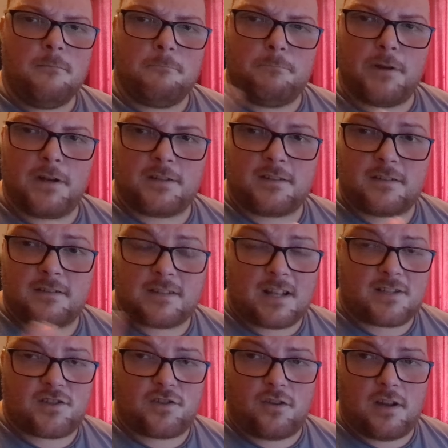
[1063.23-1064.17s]
But
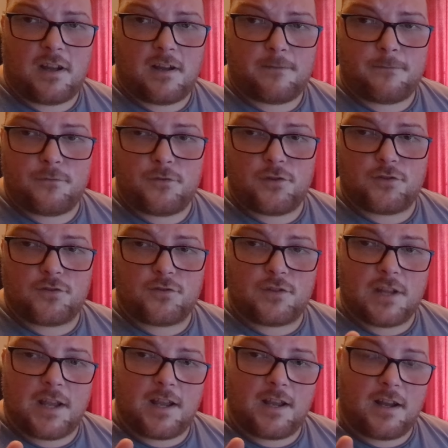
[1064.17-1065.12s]
that's all I have for you
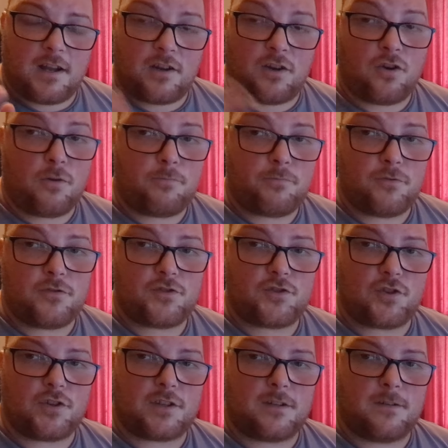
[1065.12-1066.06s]
today. I hope you
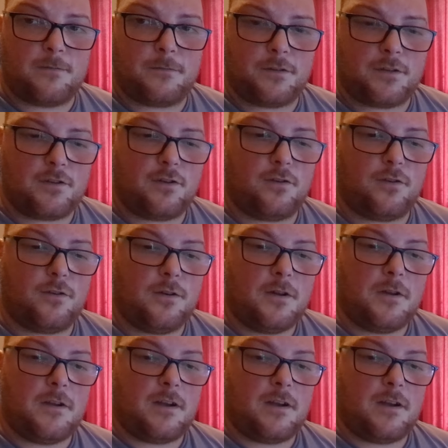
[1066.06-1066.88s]
enjoyed the video.